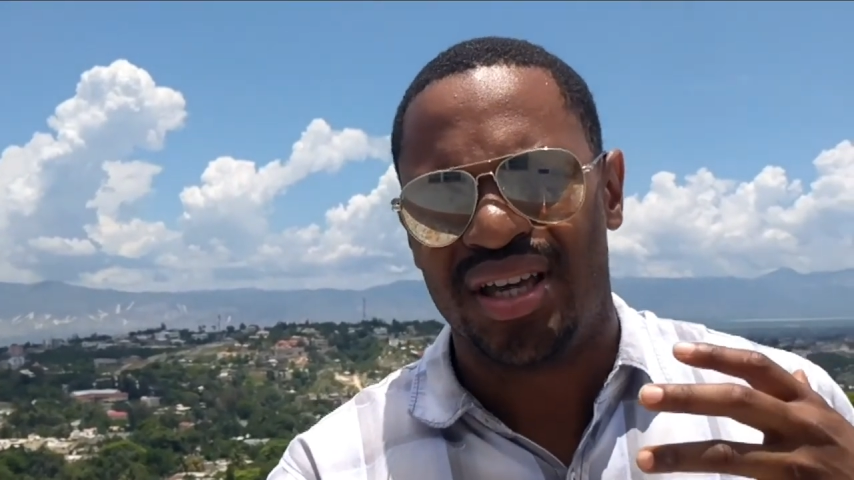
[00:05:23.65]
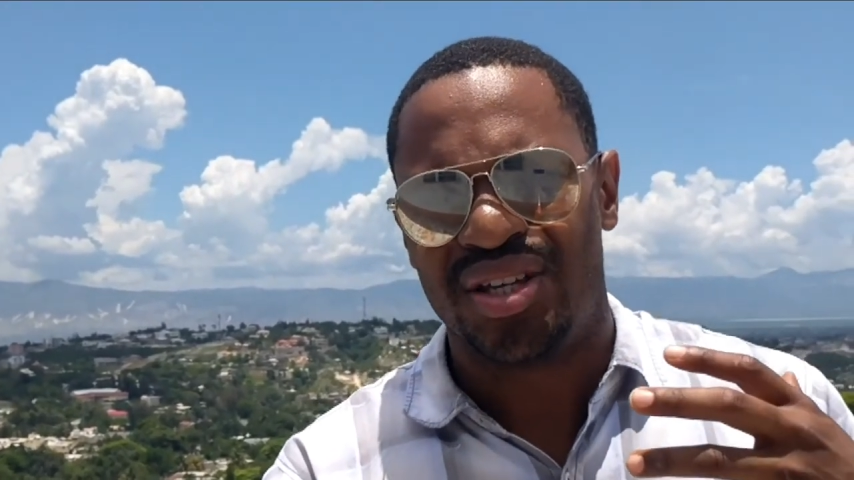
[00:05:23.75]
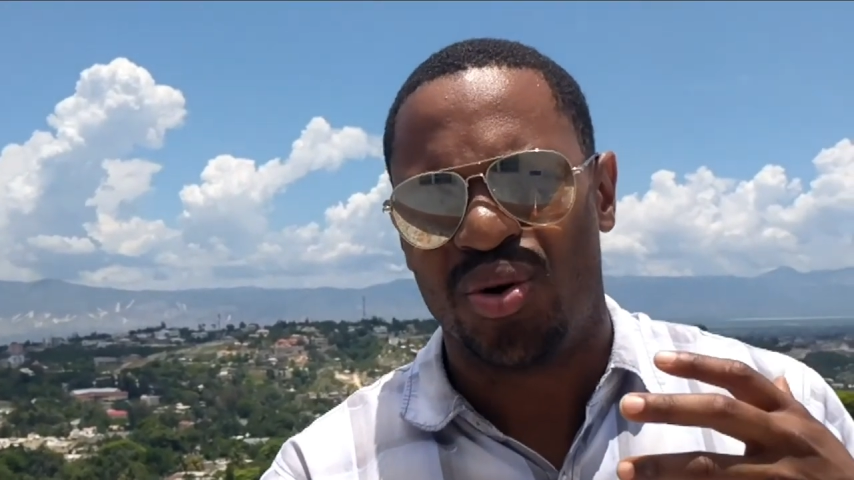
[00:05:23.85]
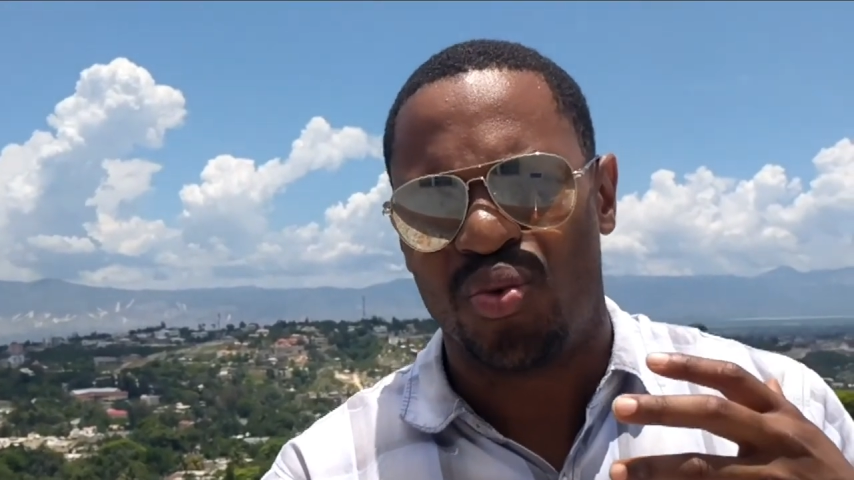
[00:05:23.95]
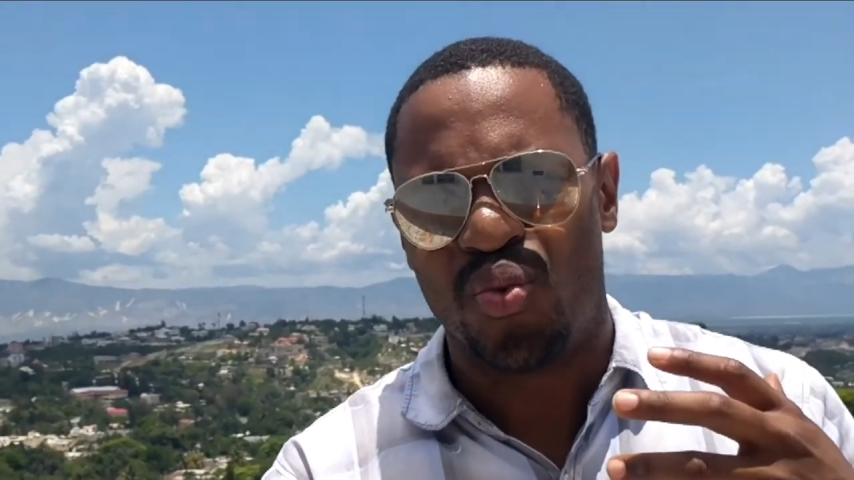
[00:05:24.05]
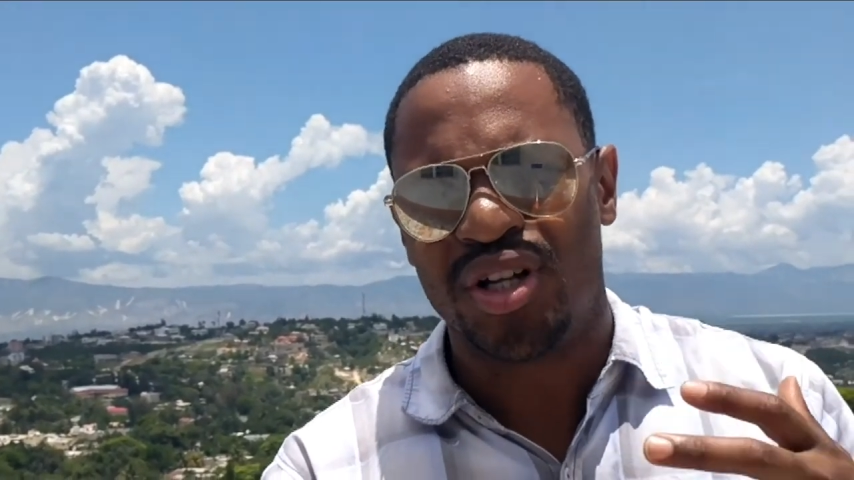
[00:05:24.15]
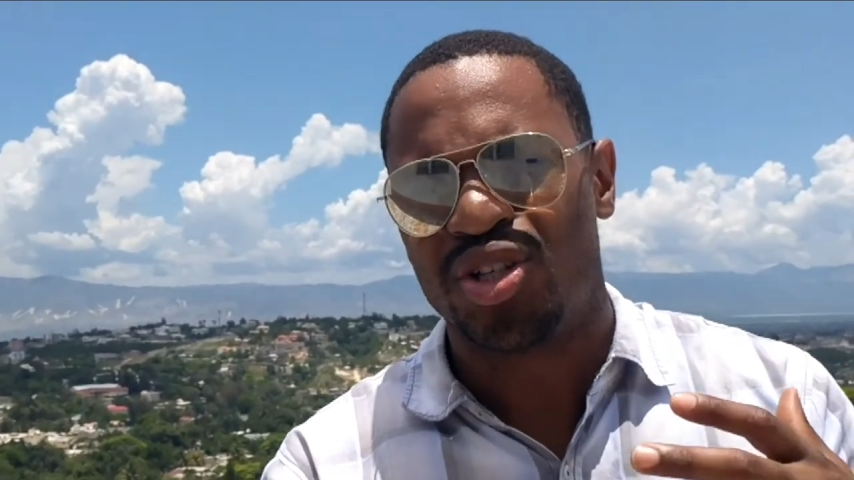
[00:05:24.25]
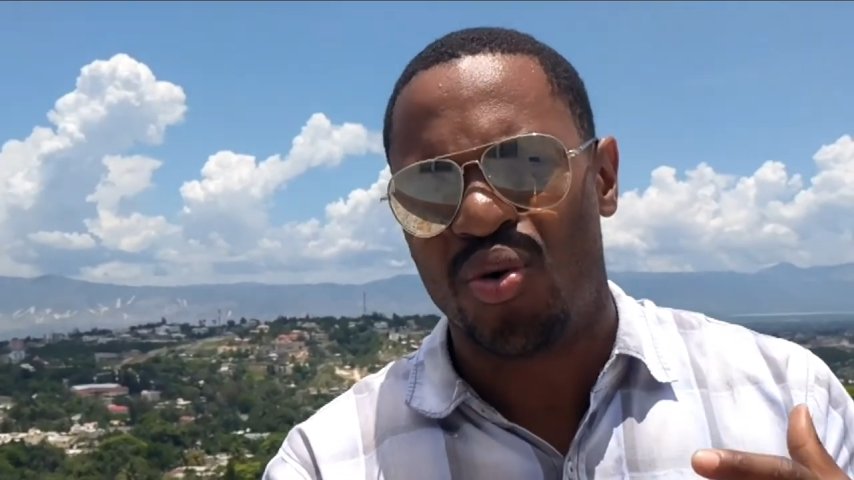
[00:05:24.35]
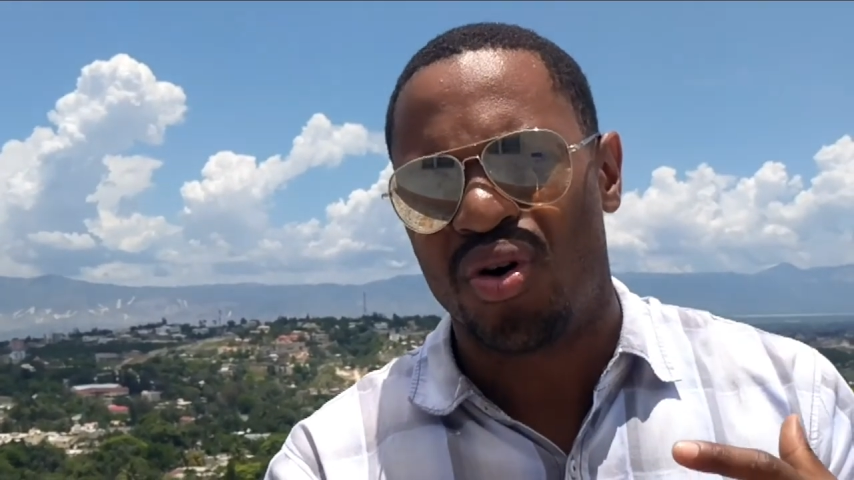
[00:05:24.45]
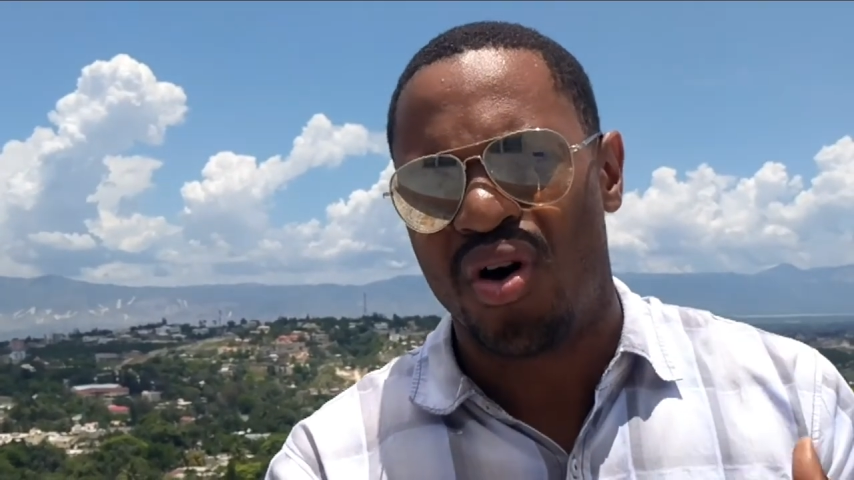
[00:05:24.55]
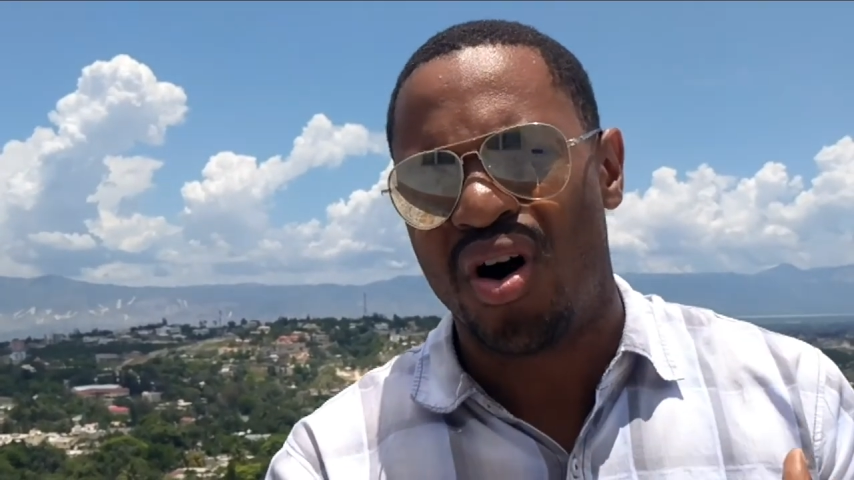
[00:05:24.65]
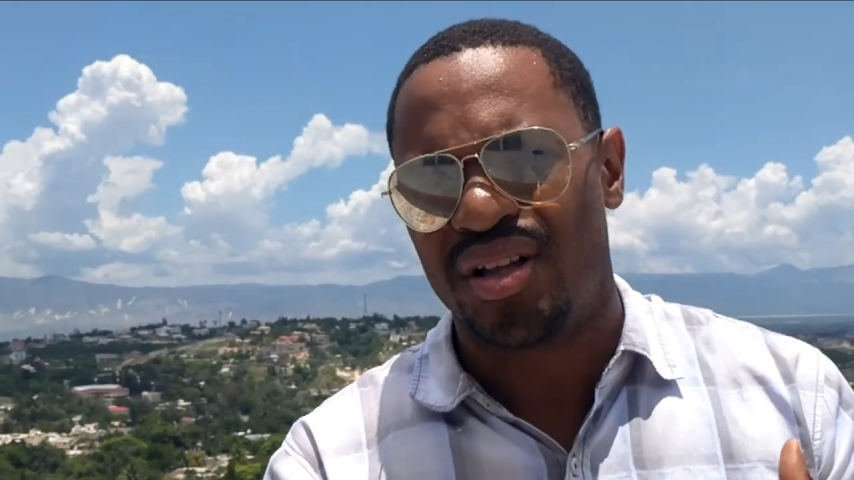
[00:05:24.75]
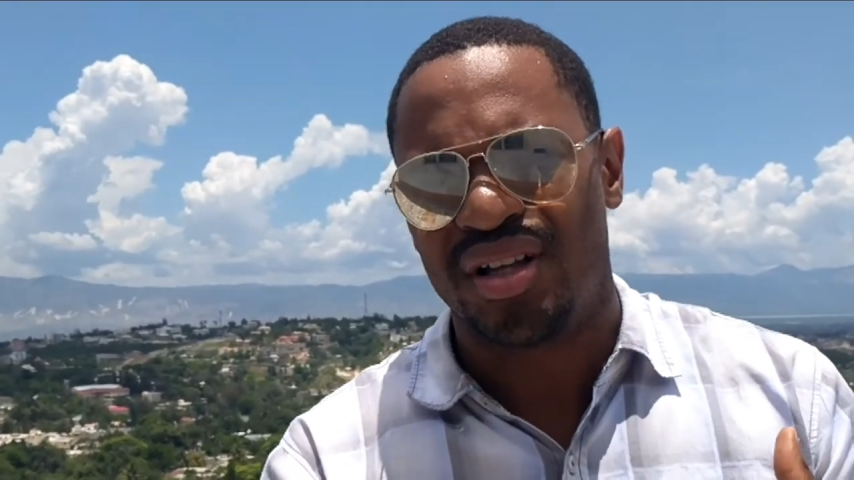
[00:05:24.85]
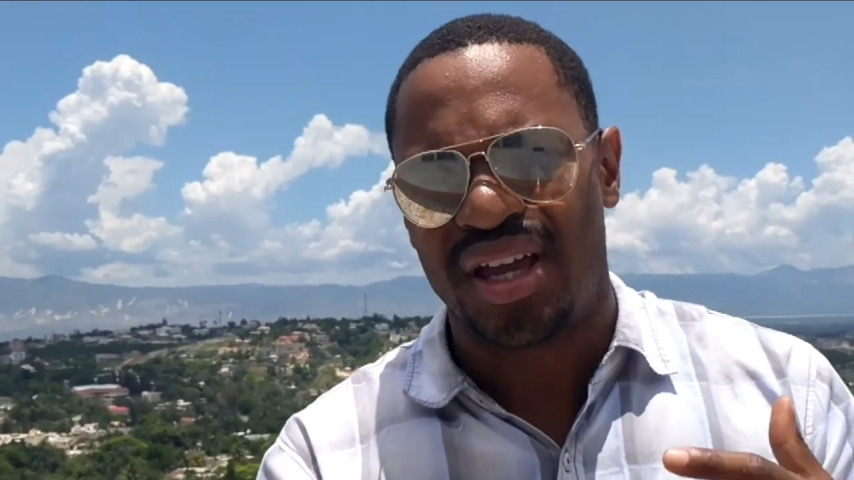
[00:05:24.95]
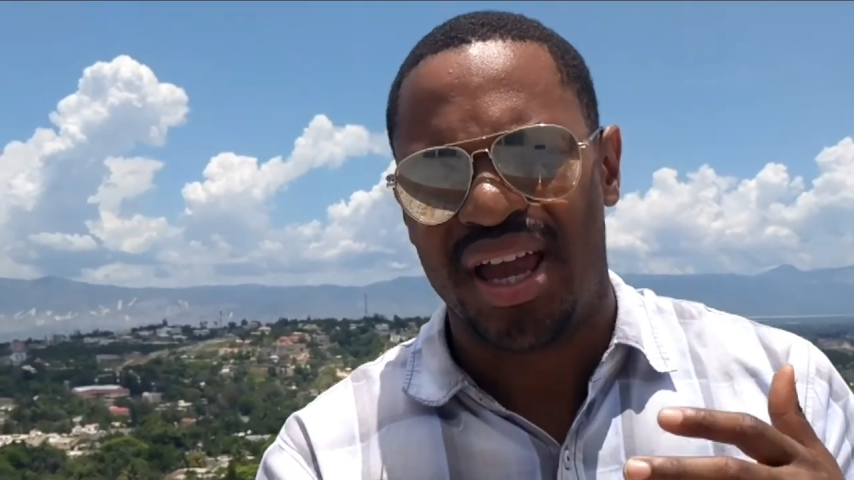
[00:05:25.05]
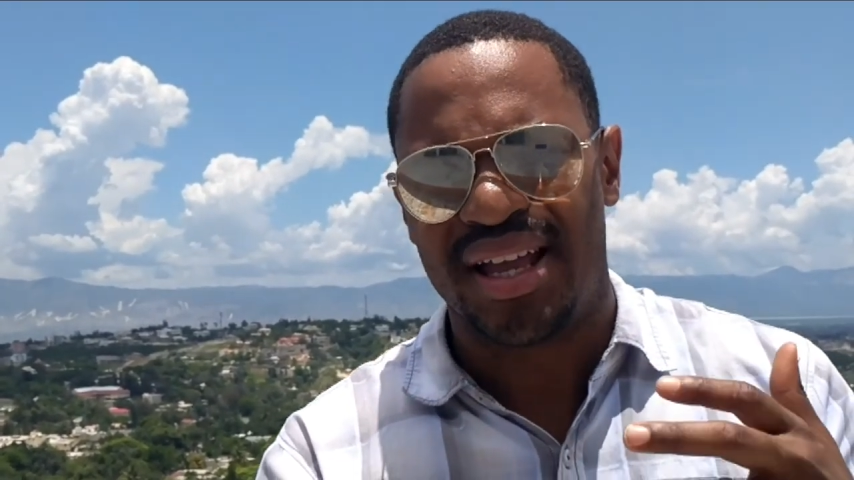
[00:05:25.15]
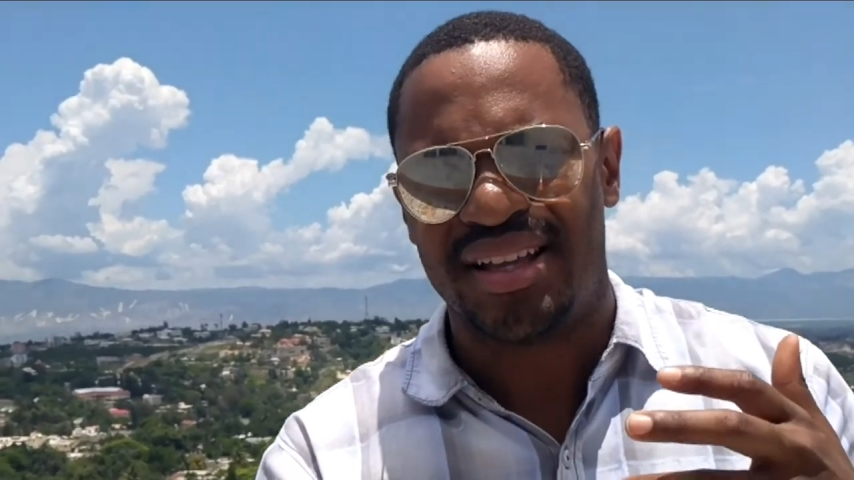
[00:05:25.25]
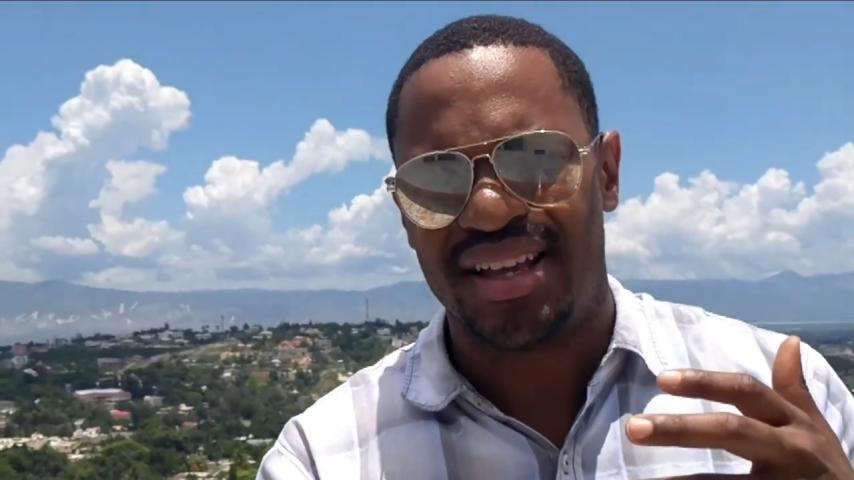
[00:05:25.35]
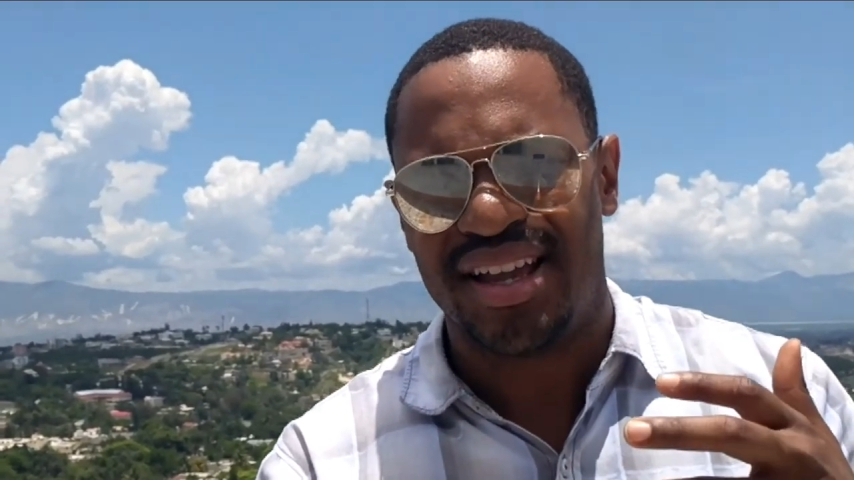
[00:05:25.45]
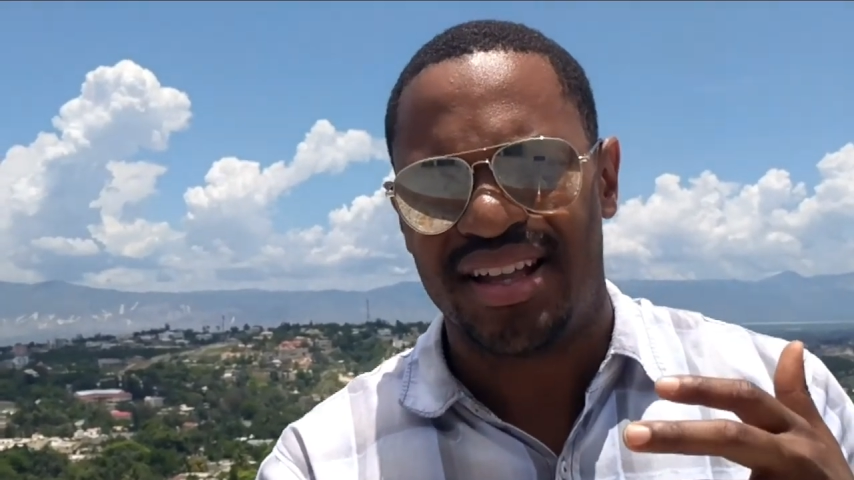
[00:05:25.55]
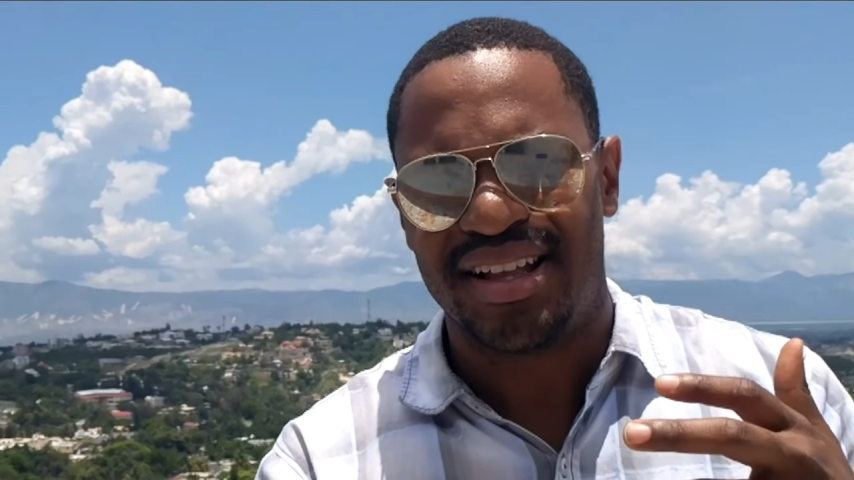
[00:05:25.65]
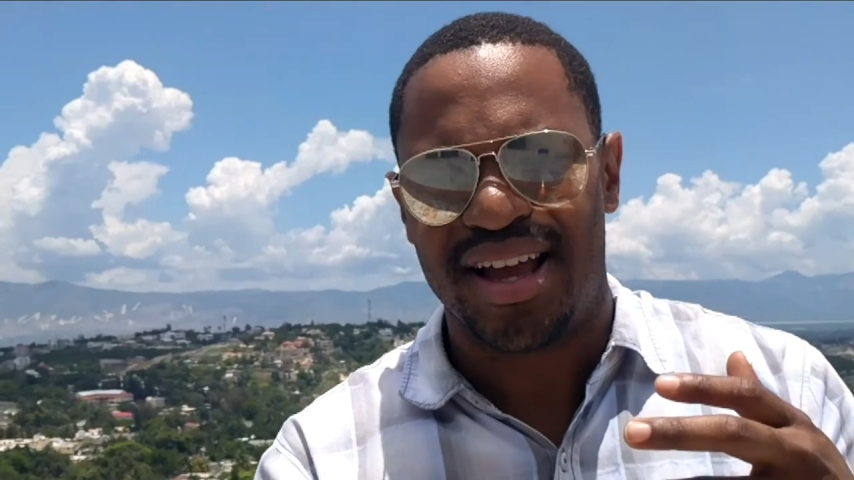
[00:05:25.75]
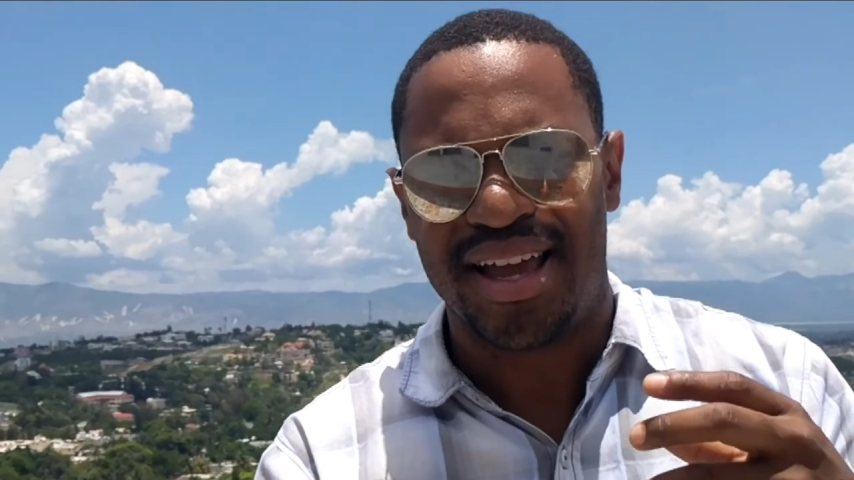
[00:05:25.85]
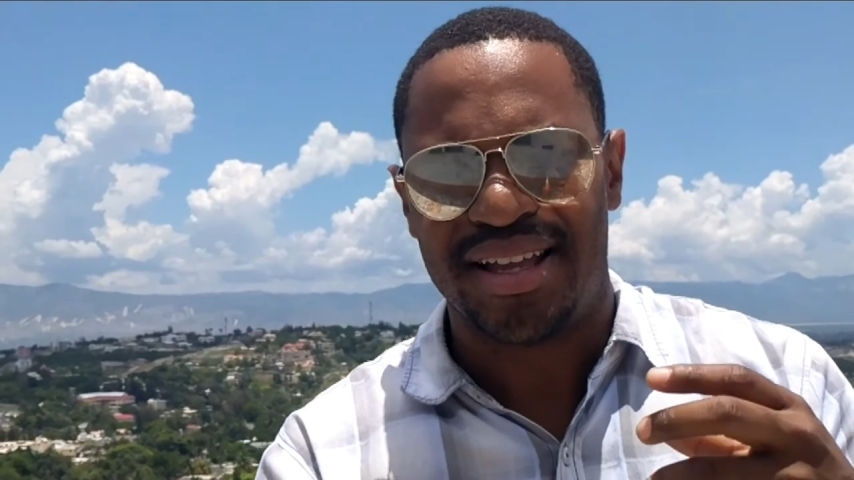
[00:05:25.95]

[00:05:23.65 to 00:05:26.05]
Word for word: you know, what's going on and, and,